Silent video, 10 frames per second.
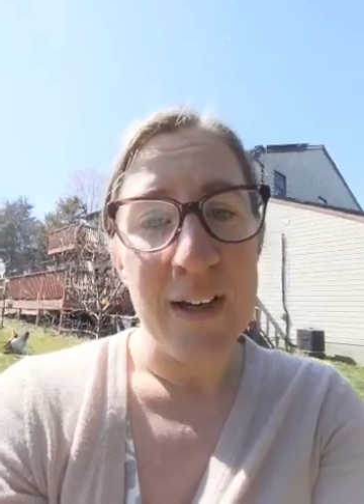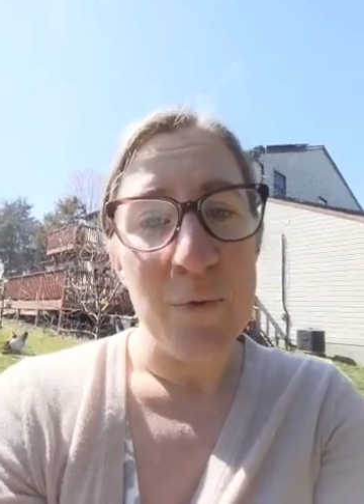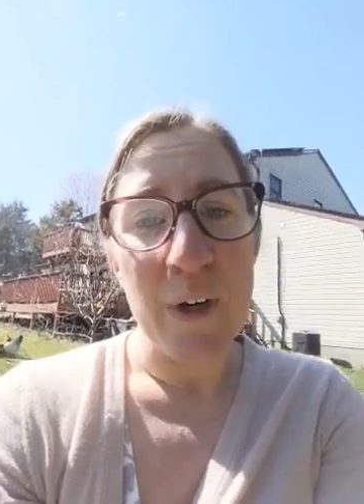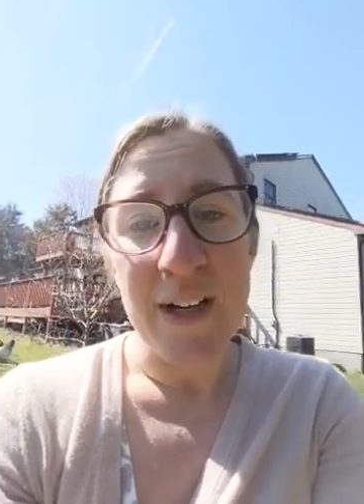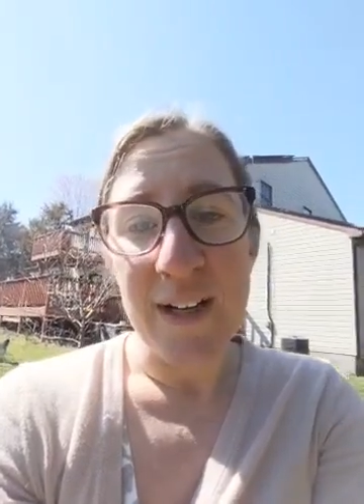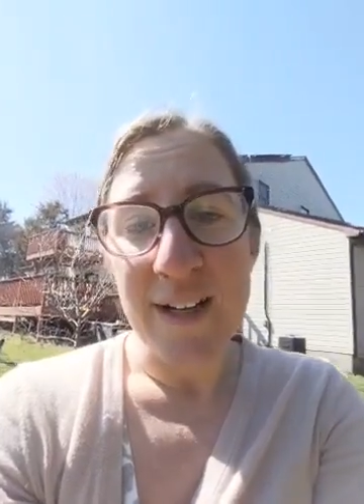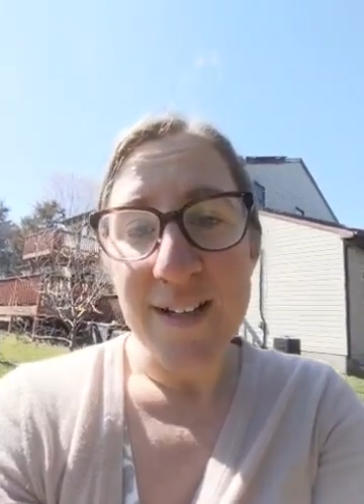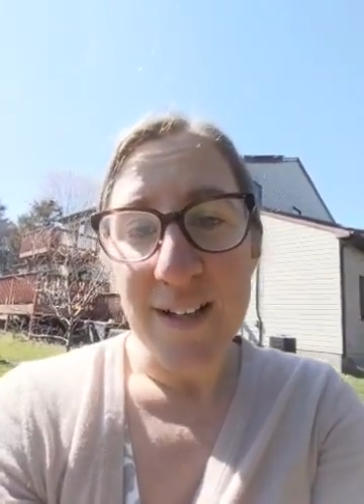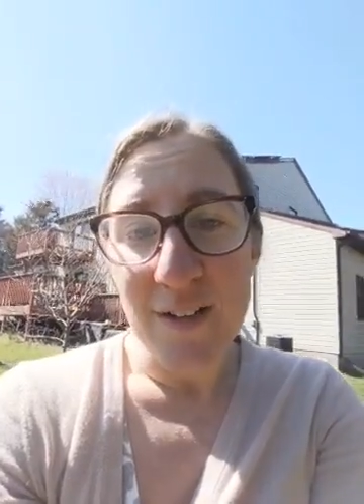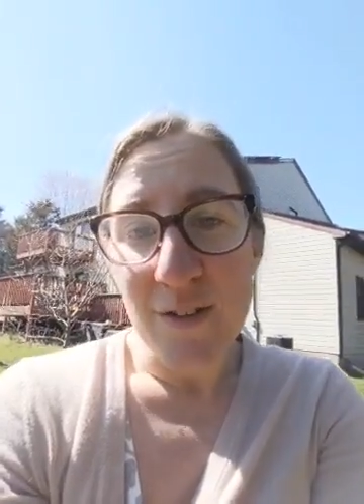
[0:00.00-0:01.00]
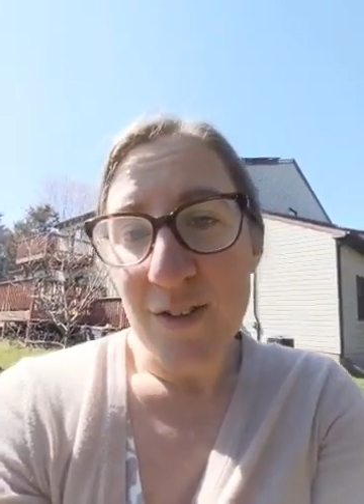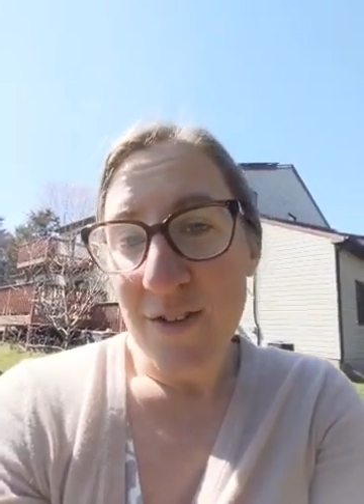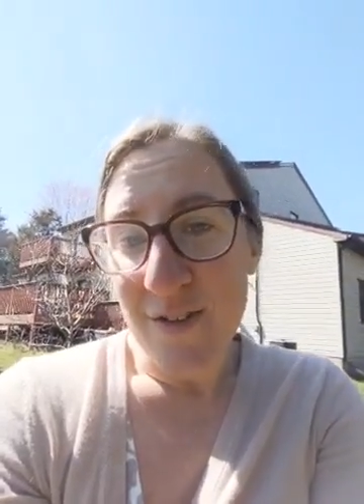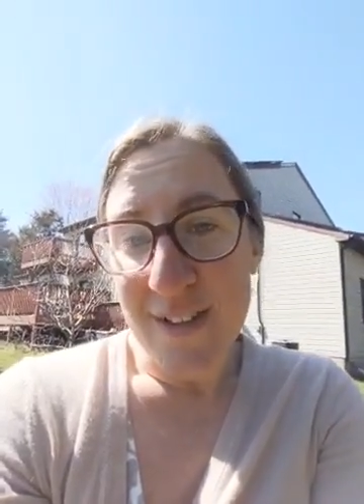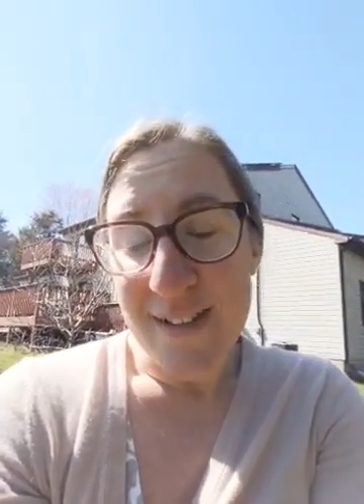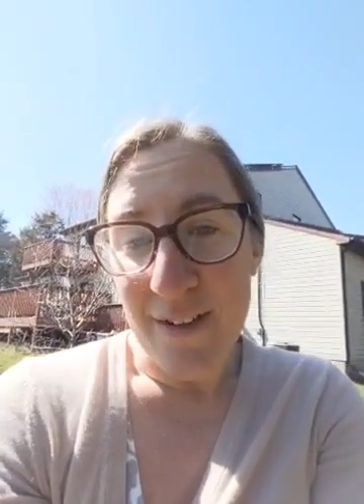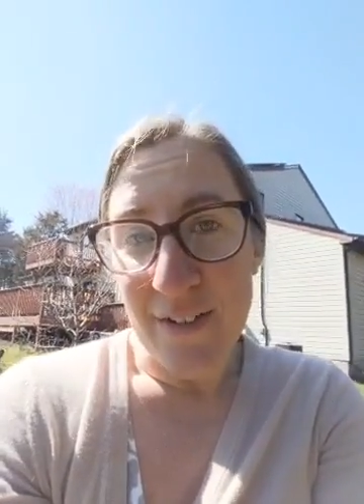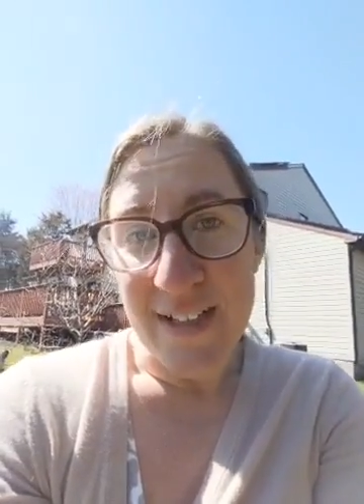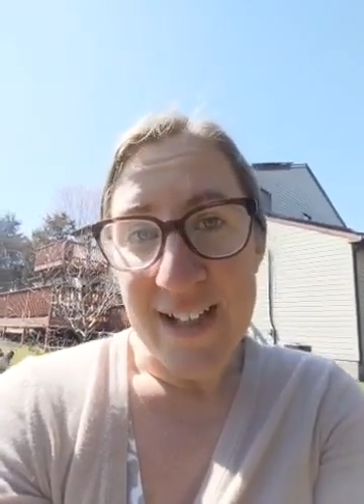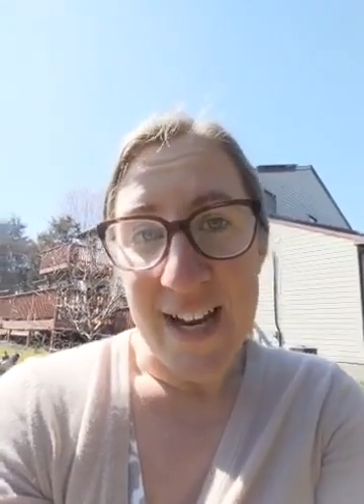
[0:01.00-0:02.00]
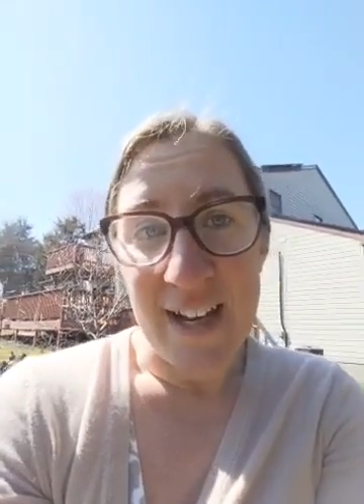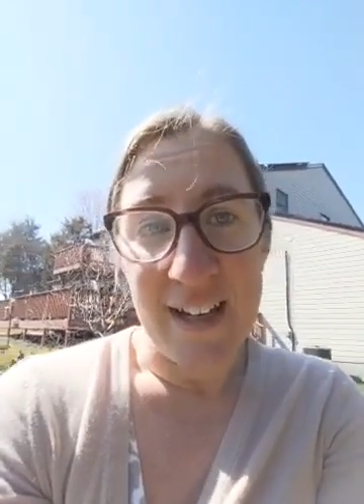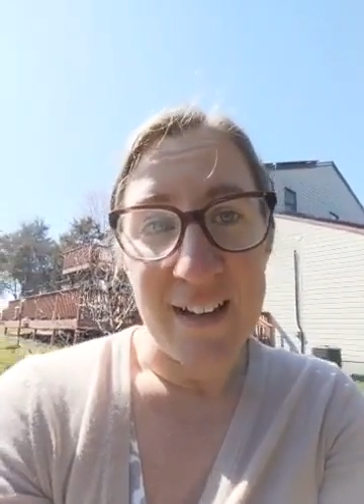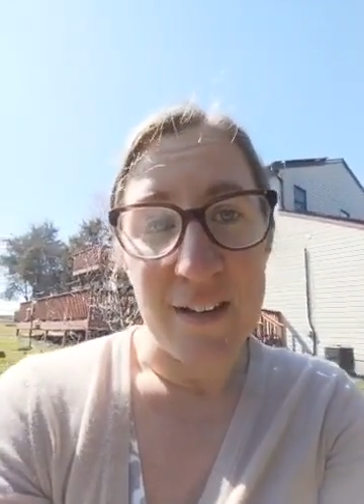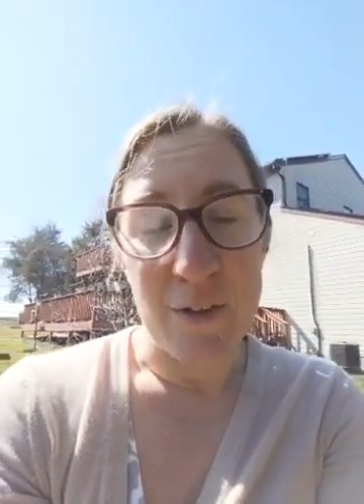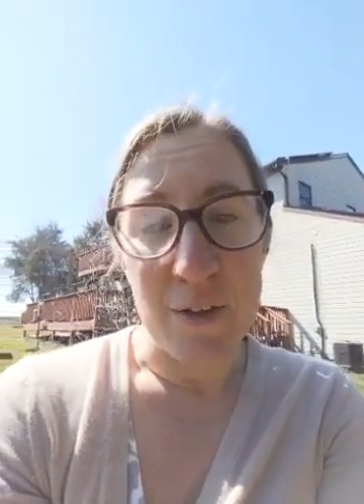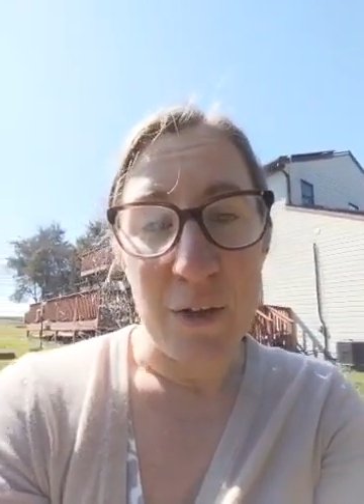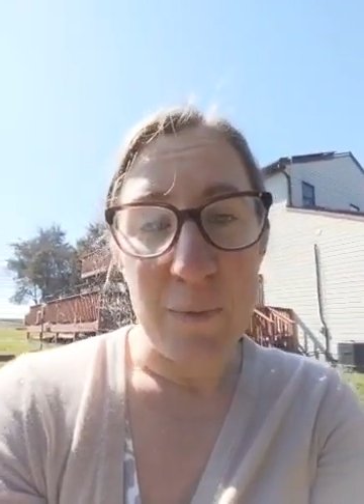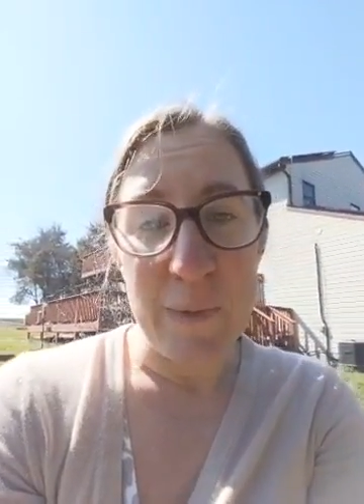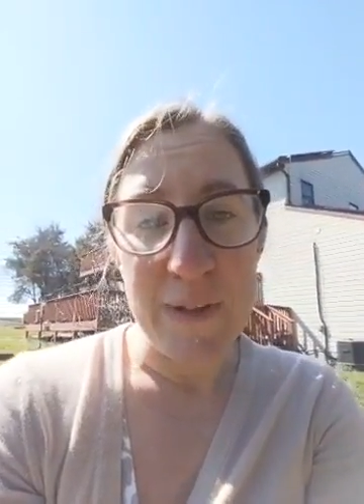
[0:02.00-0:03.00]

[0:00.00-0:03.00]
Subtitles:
We're going to continue to do this every day in the group.